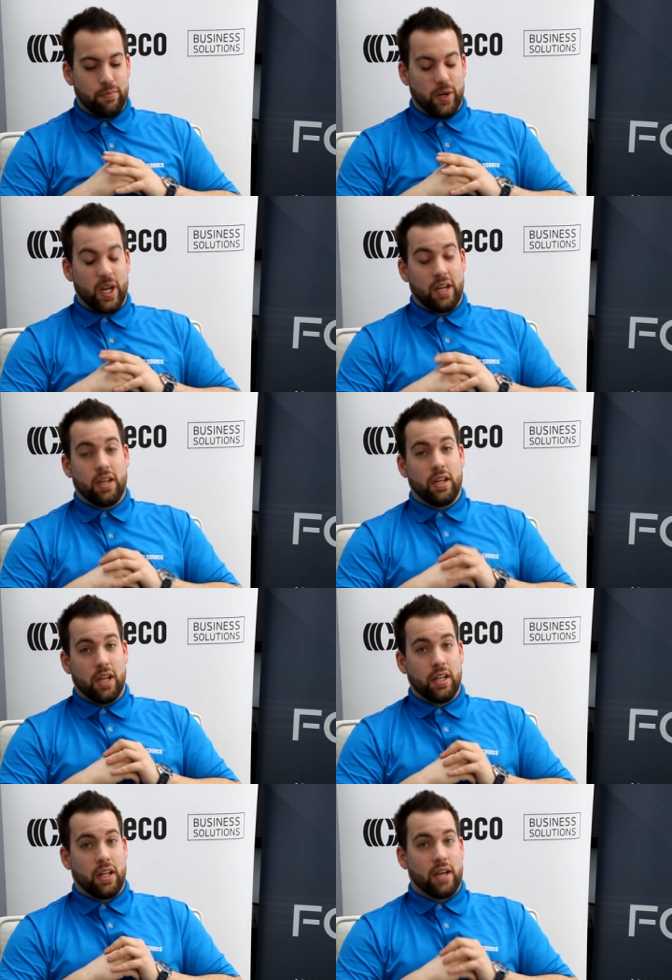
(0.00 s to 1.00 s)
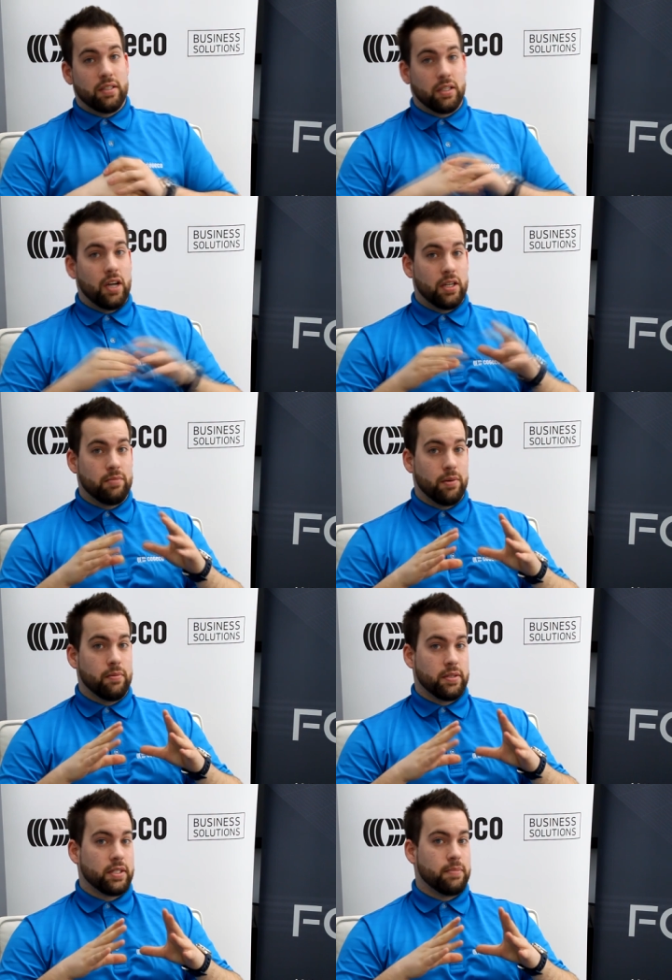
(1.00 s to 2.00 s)
but nonetheless, the customer
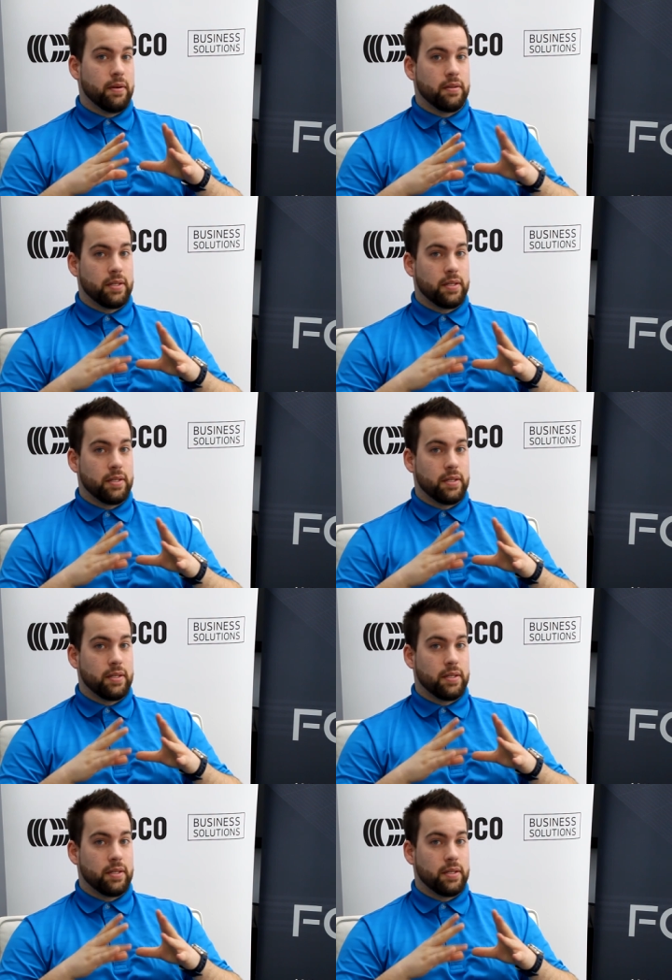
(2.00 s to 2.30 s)
was experiencing